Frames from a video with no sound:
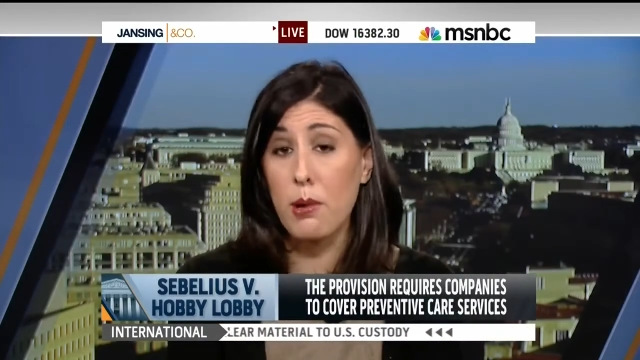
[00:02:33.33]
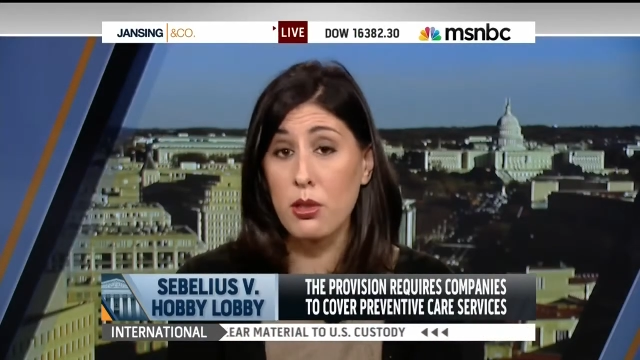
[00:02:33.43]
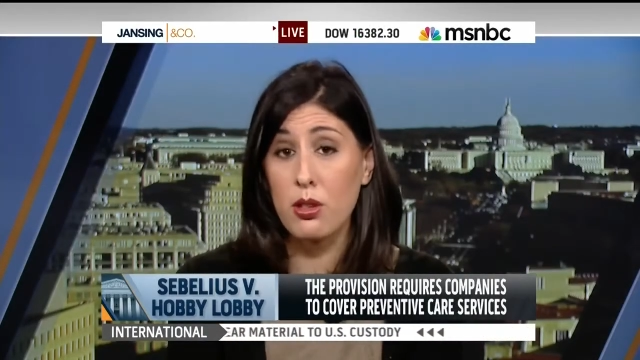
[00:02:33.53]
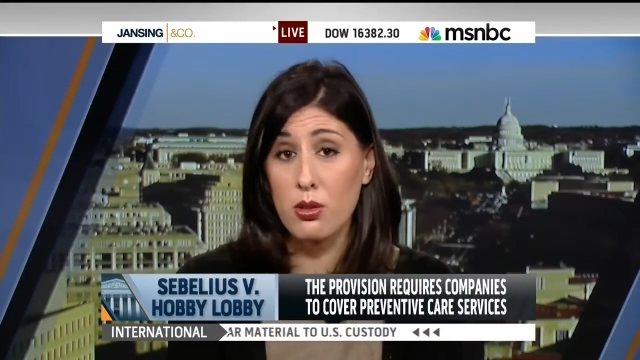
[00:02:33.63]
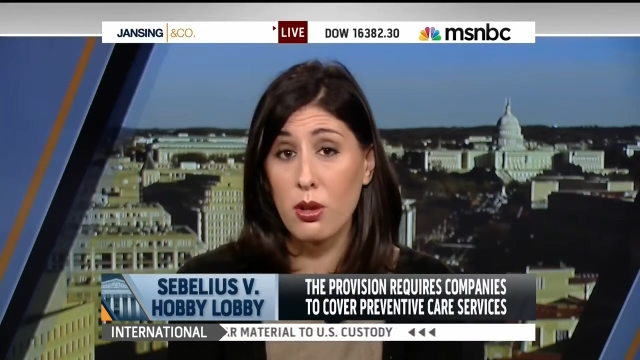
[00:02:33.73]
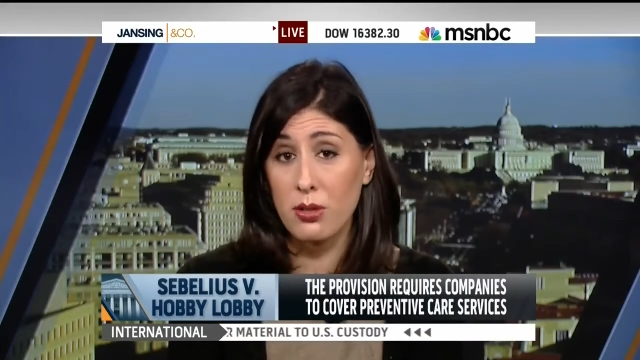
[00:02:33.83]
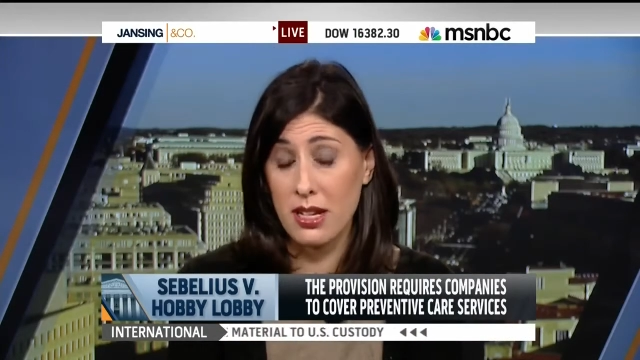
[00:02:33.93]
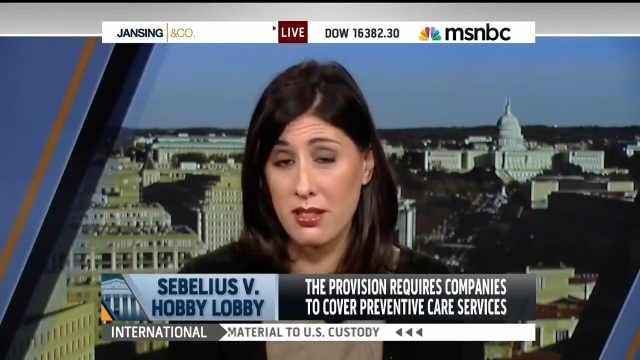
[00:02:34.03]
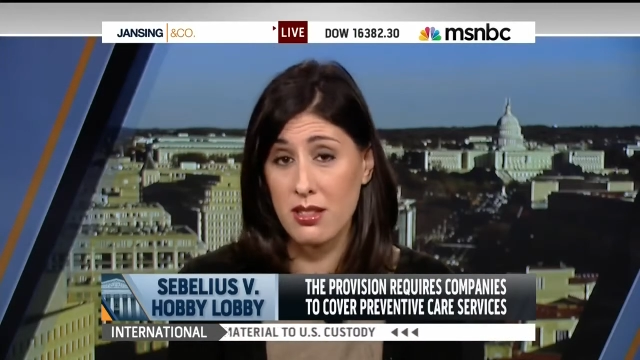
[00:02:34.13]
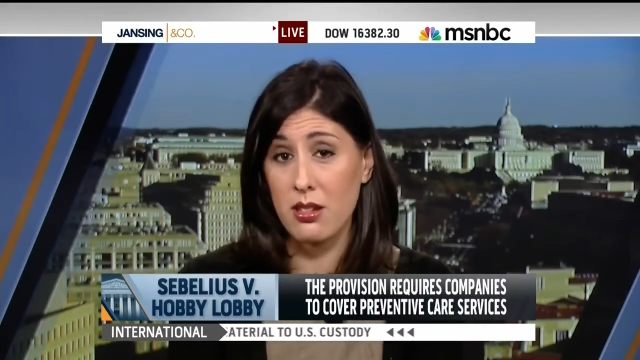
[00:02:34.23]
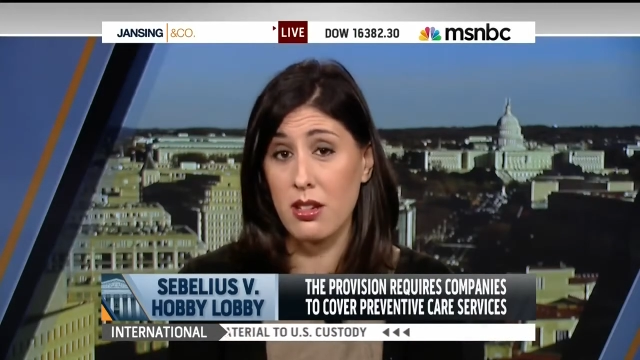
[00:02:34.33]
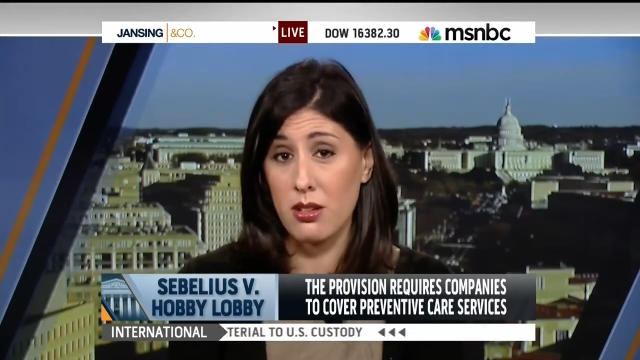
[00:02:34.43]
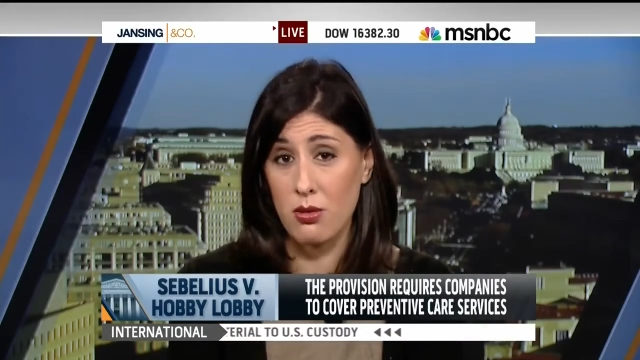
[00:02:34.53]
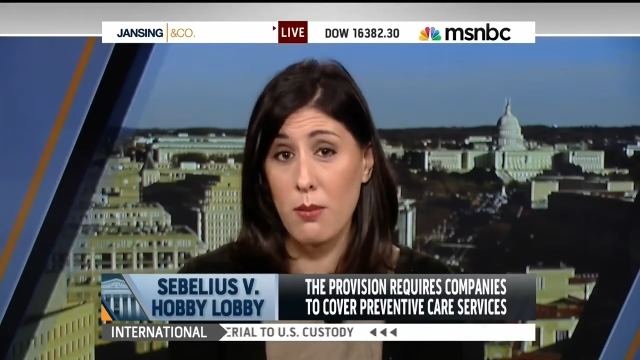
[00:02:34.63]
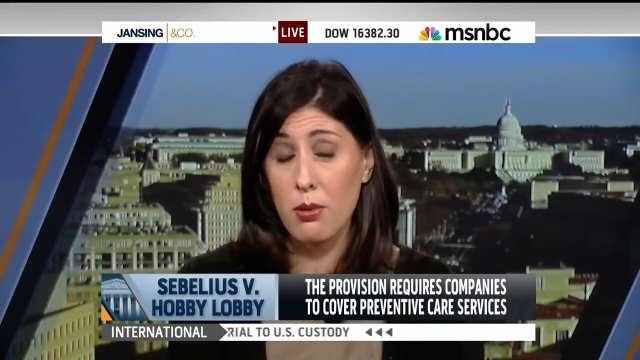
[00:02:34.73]
birth control tends to
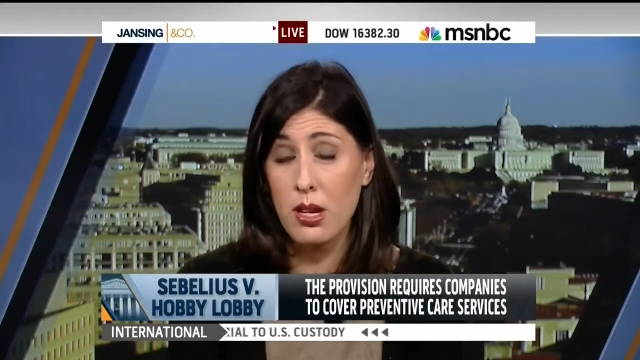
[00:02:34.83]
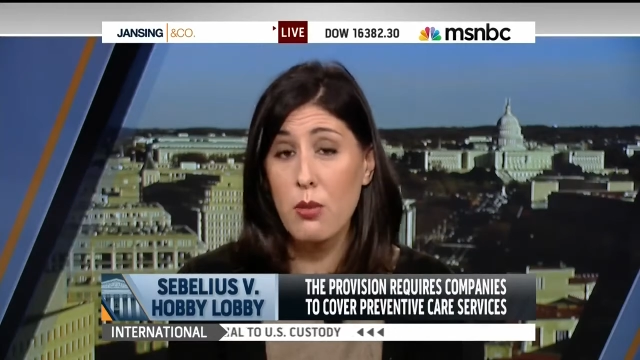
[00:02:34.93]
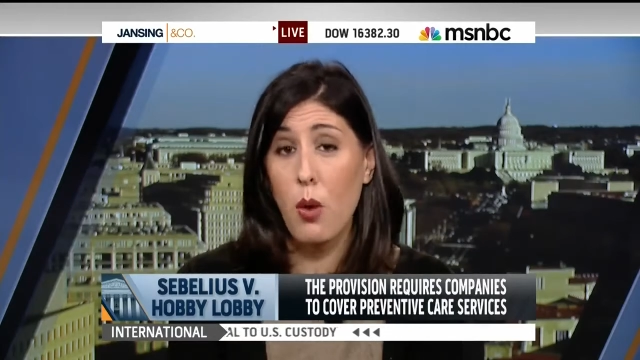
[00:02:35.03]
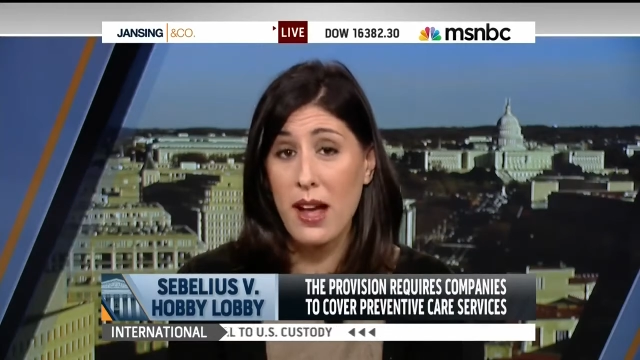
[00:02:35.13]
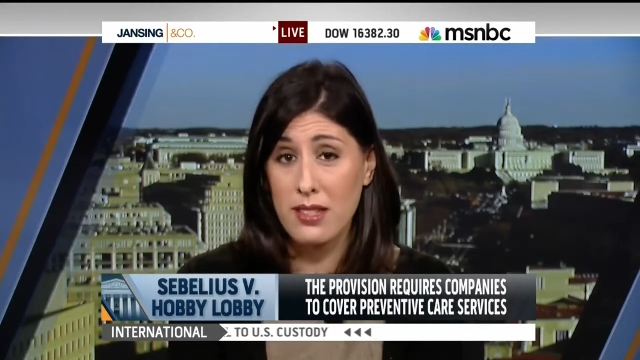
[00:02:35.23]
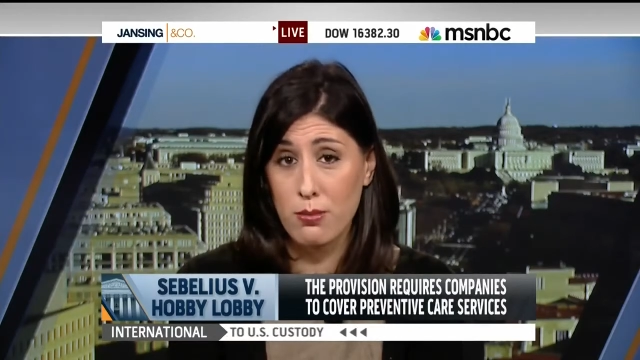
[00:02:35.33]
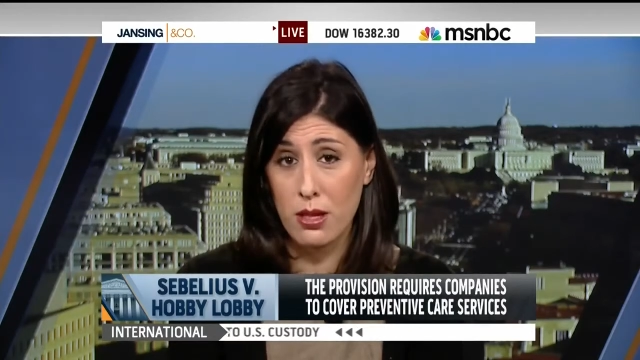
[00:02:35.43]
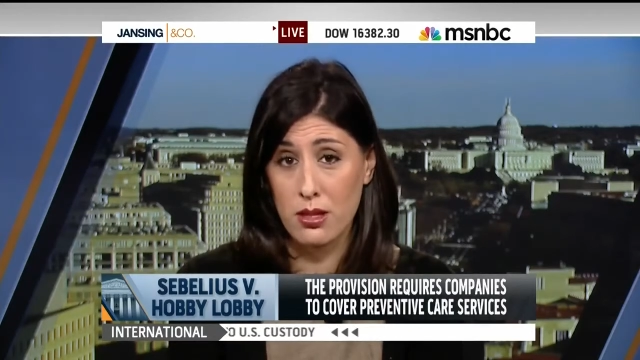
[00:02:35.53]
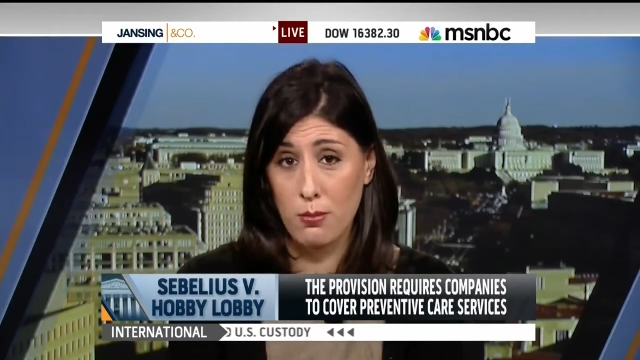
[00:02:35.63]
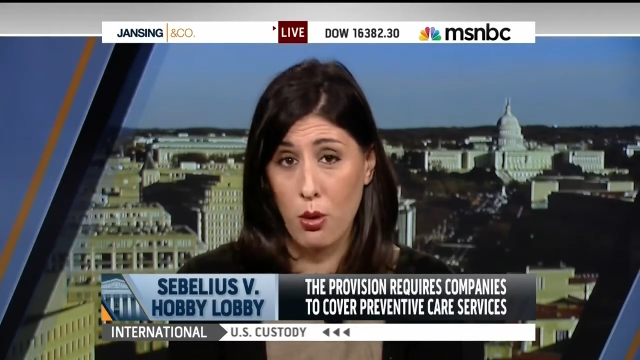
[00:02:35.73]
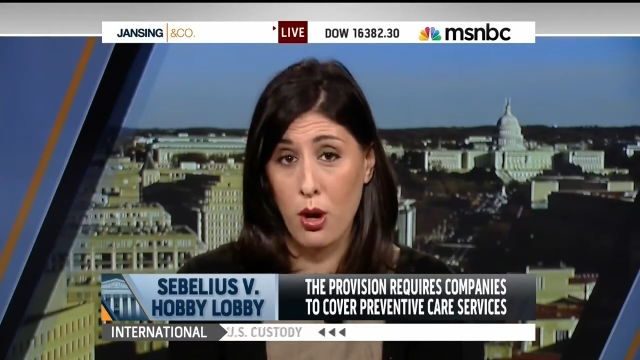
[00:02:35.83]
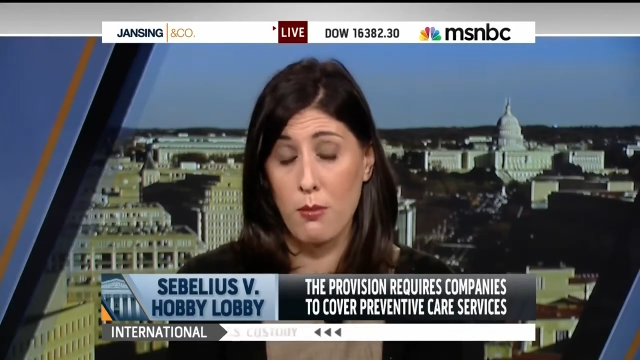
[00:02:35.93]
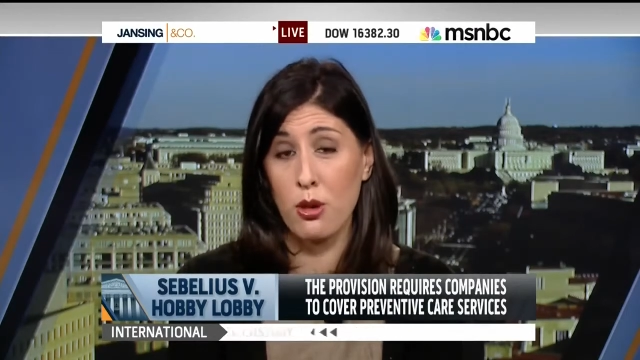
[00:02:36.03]
enjoy pretty widespread support.